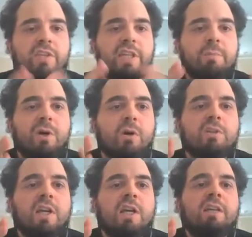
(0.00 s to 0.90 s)
think
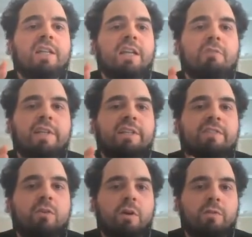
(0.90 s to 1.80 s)
about delivering
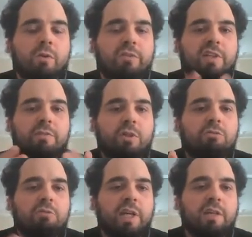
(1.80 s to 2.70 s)
these workflows that they
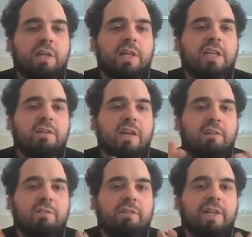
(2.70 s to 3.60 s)
want to run in a
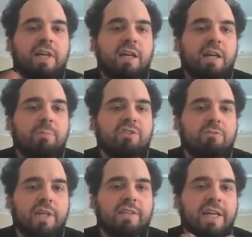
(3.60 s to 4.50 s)
very
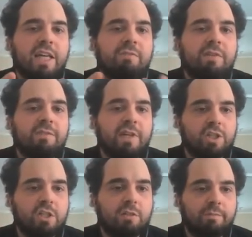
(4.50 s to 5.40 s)
abstract, high-level
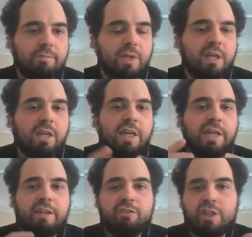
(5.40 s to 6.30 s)
fashion.
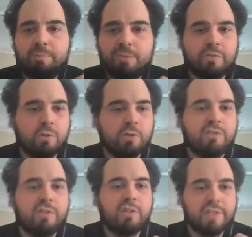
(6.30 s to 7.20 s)
And they ship, of
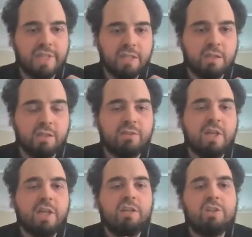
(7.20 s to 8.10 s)
course, the containers,
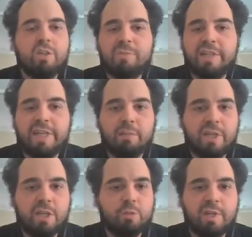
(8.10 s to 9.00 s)
they ship the data
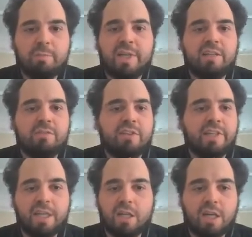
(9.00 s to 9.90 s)
management plans with
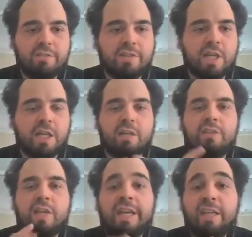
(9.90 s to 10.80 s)
the data life
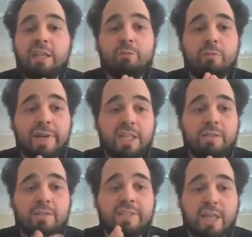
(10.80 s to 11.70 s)
cycles, and they provide
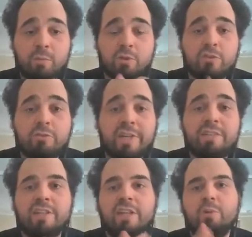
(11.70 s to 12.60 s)
even time
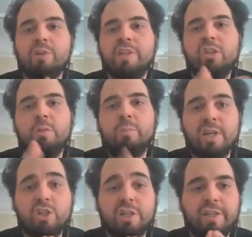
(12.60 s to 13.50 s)
constraints and a potential
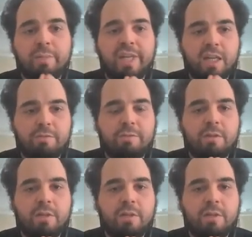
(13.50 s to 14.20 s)
budget they may have.